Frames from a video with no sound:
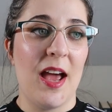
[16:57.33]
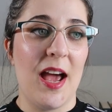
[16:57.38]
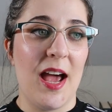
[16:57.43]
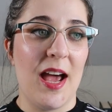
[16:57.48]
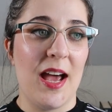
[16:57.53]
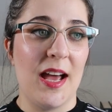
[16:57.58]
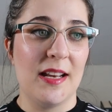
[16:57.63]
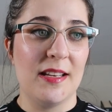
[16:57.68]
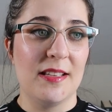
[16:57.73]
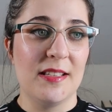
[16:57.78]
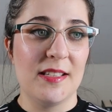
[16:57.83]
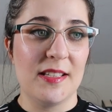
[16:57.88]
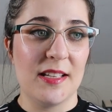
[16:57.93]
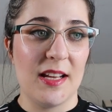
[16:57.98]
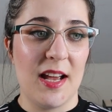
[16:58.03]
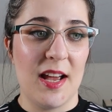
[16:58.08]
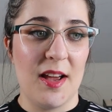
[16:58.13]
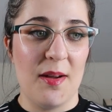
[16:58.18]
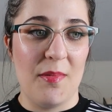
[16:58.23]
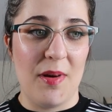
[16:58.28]
And
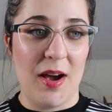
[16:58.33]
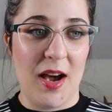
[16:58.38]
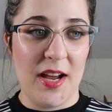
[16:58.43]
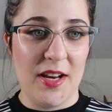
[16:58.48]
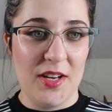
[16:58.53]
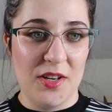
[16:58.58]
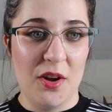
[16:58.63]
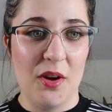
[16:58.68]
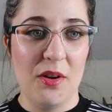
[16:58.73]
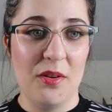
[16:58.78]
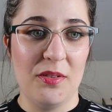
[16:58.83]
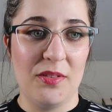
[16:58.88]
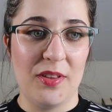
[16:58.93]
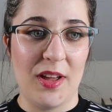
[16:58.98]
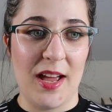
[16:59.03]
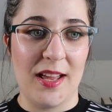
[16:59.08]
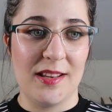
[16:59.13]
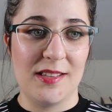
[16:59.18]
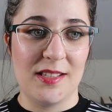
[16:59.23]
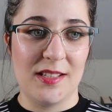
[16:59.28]
I know
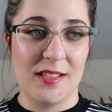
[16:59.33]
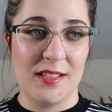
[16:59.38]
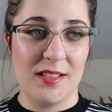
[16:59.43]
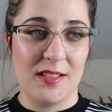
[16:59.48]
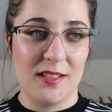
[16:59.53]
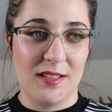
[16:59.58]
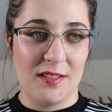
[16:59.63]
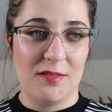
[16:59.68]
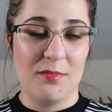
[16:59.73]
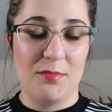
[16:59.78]
that